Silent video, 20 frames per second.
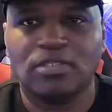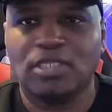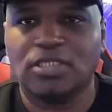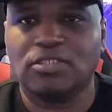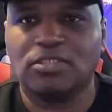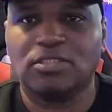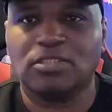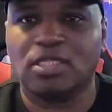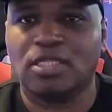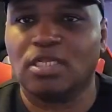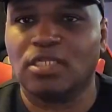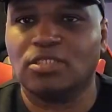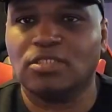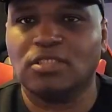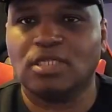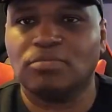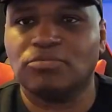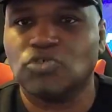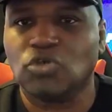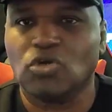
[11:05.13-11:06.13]
Let's let's
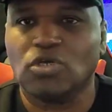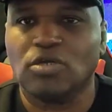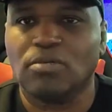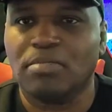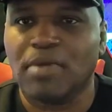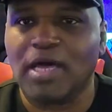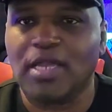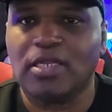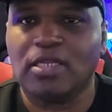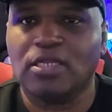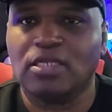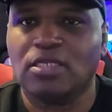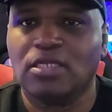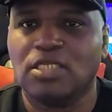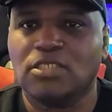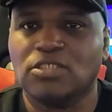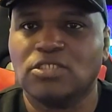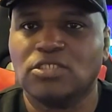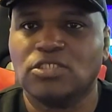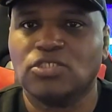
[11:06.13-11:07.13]
stop talking about it.
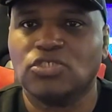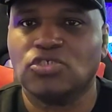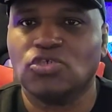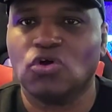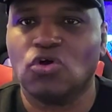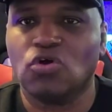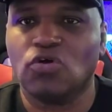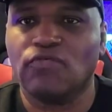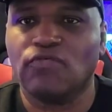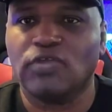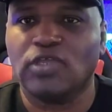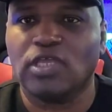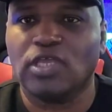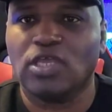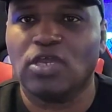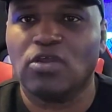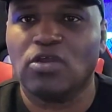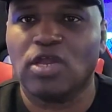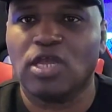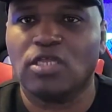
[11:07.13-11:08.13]
Let's just go over
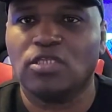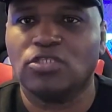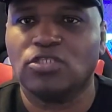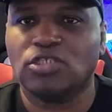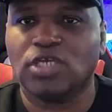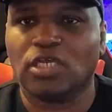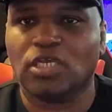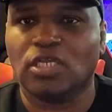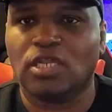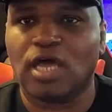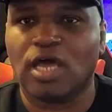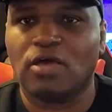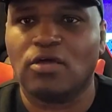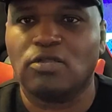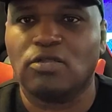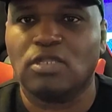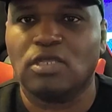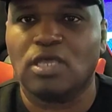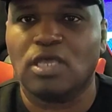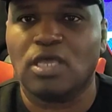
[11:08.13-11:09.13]
here and check it out.